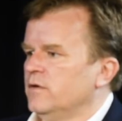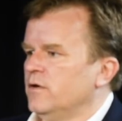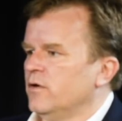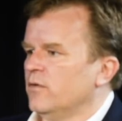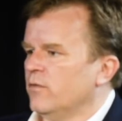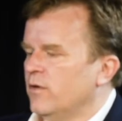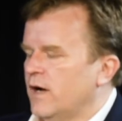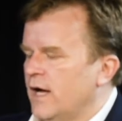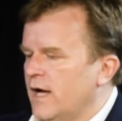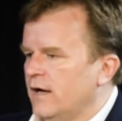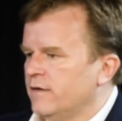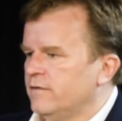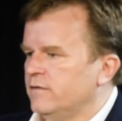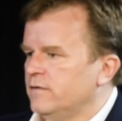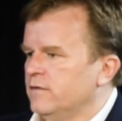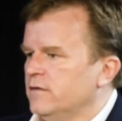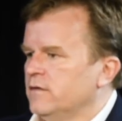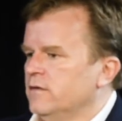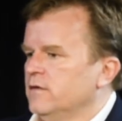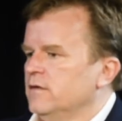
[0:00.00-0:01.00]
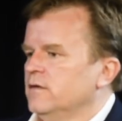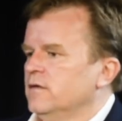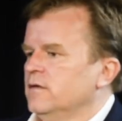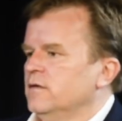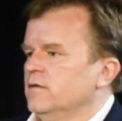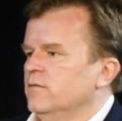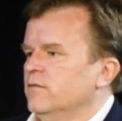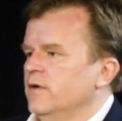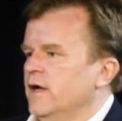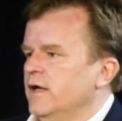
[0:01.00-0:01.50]
correct
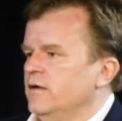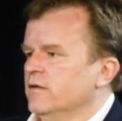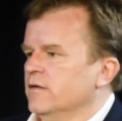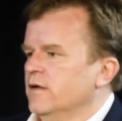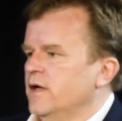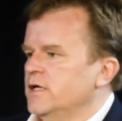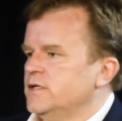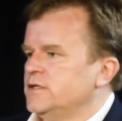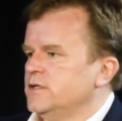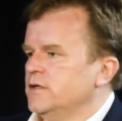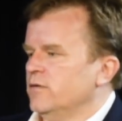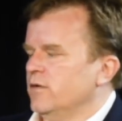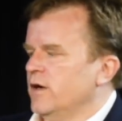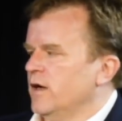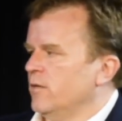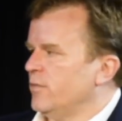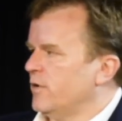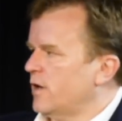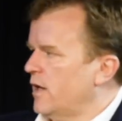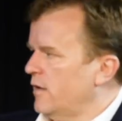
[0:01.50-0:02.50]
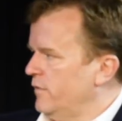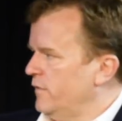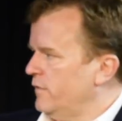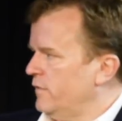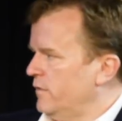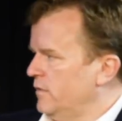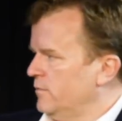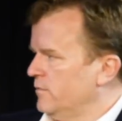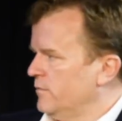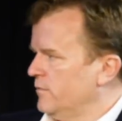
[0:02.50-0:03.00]
regulation around
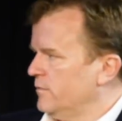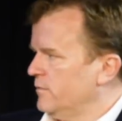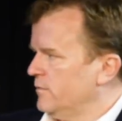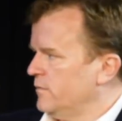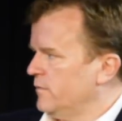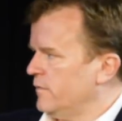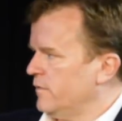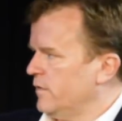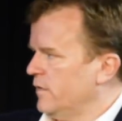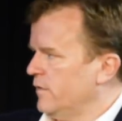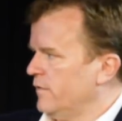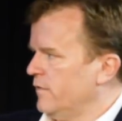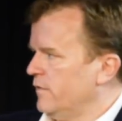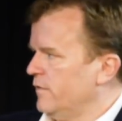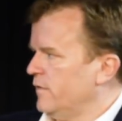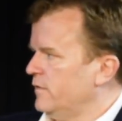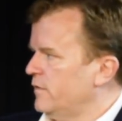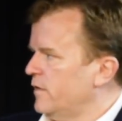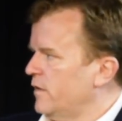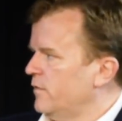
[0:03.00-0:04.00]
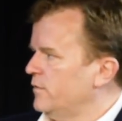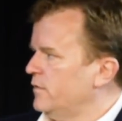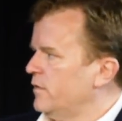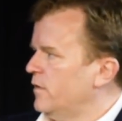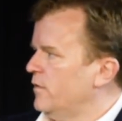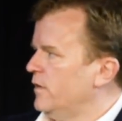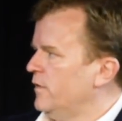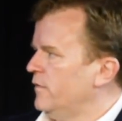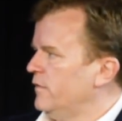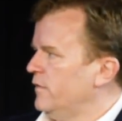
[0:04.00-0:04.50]
privacy, for instance, that
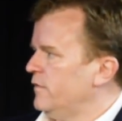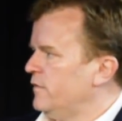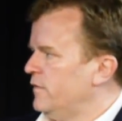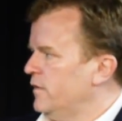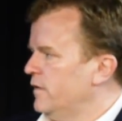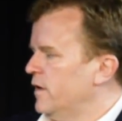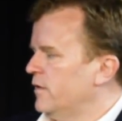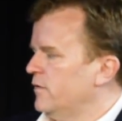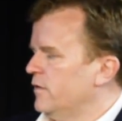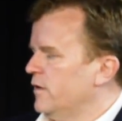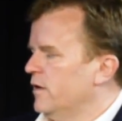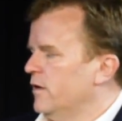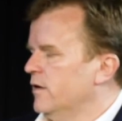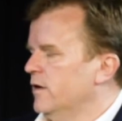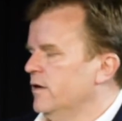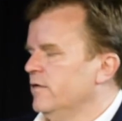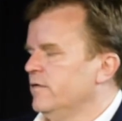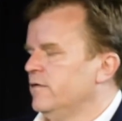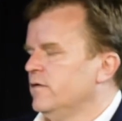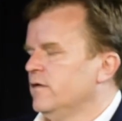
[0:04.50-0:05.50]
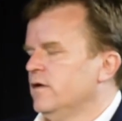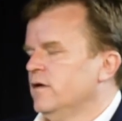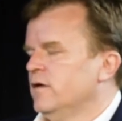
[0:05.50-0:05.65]
don't exist in other areas.